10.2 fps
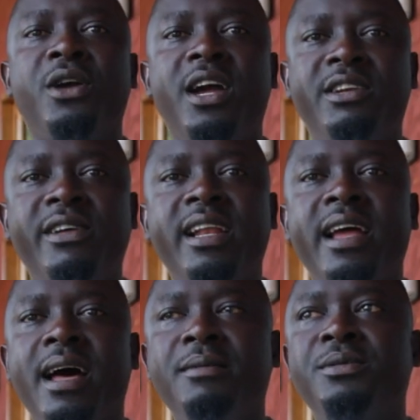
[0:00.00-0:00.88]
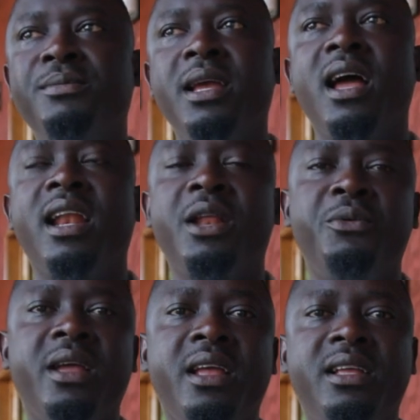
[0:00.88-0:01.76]
Because it really helped me. And
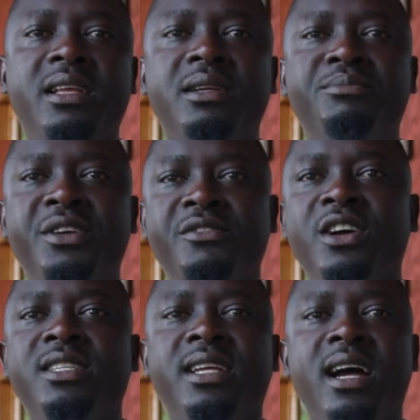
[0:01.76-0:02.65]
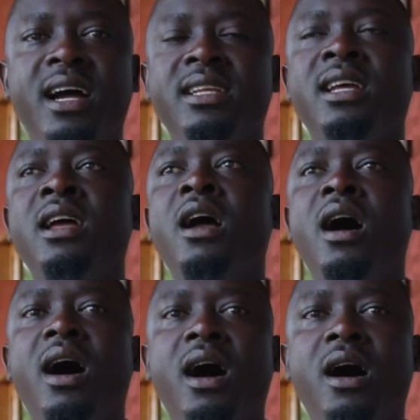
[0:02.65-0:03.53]
then we previously had
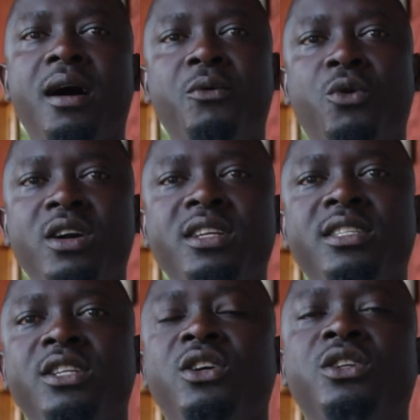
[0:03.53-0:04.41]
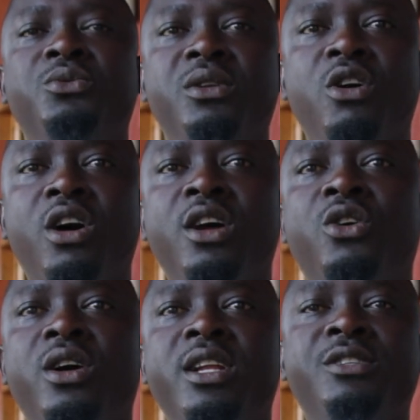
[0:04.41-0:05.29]
working sessions with other
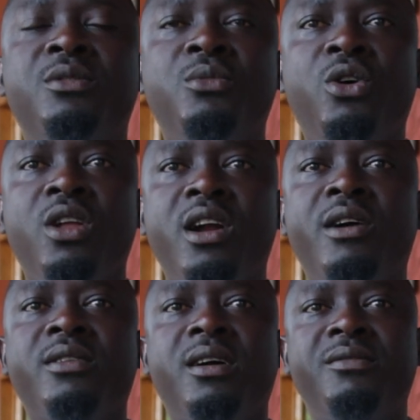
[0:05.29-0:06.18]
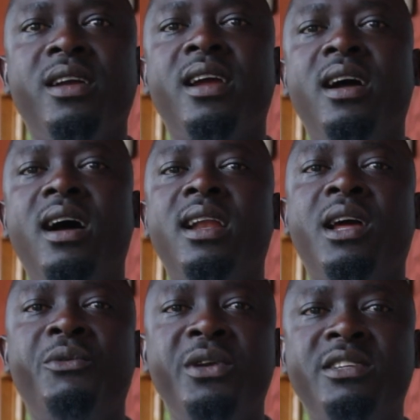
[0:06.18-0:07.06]
colleagues from all around Africa. And
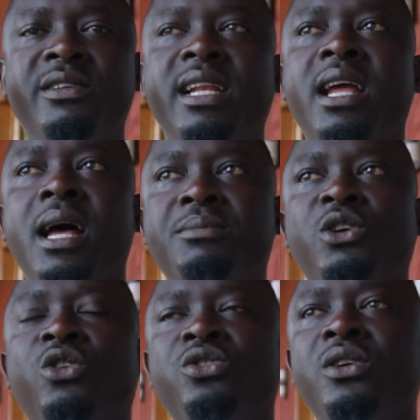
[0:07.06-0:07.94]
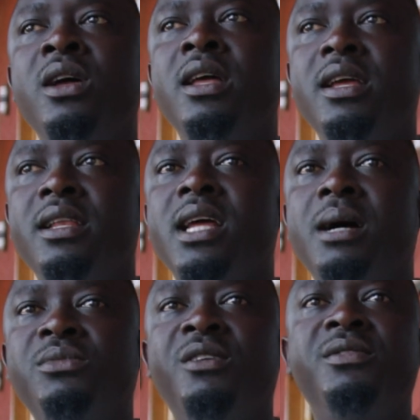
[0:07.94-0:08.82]
it really helped also in
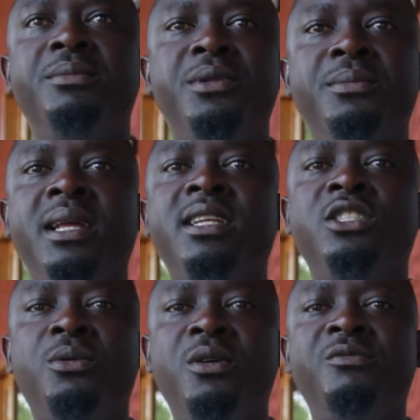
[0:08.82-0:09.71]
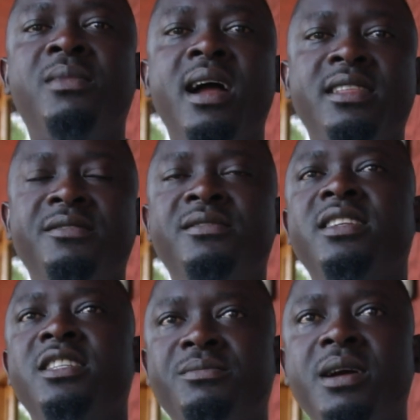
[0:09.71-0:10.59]
terms of implementing some of my
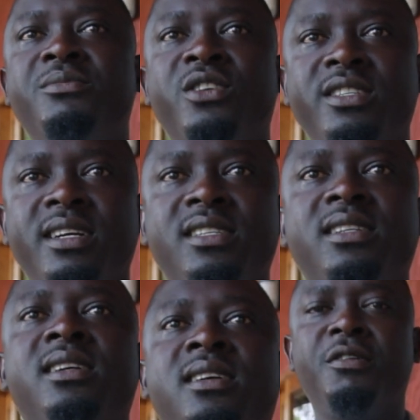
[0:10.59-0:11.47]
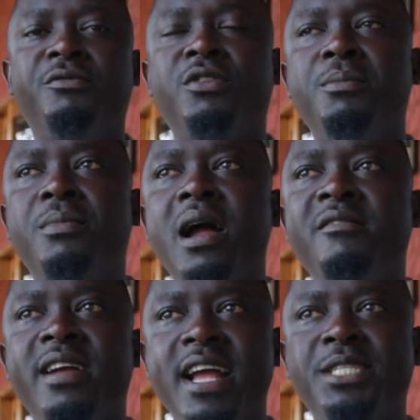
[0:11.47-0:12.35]
activities in my projects. From my
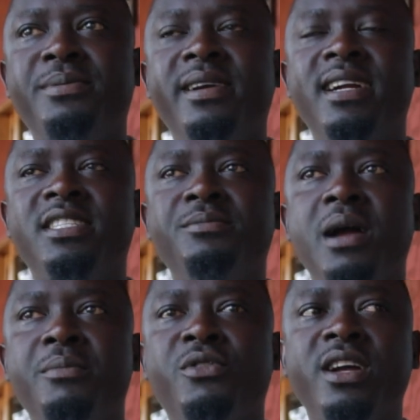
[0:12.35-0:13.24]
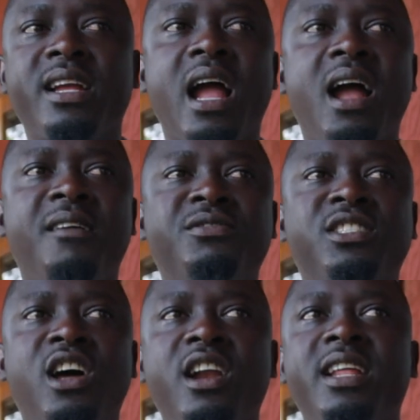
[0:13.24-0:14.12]
experience in my project, I have
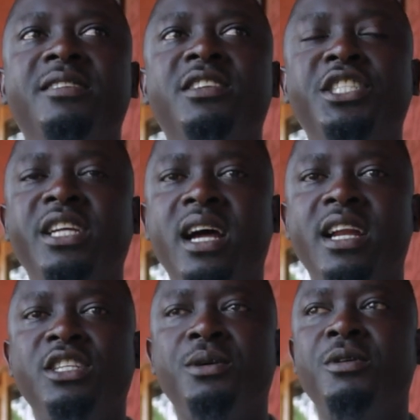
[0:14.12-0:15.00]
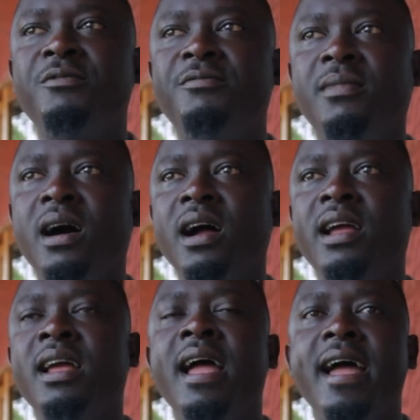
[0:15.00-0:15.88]
started even sharing some of
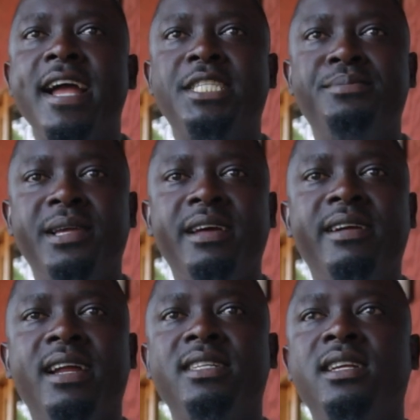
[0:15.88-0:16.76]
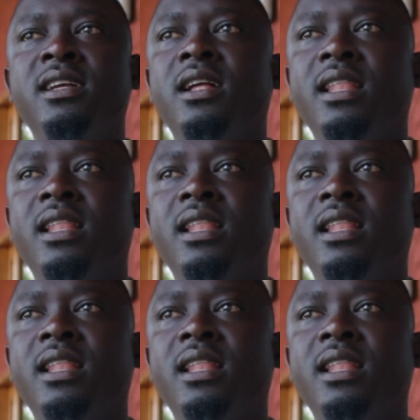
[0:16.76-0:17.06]
my experience.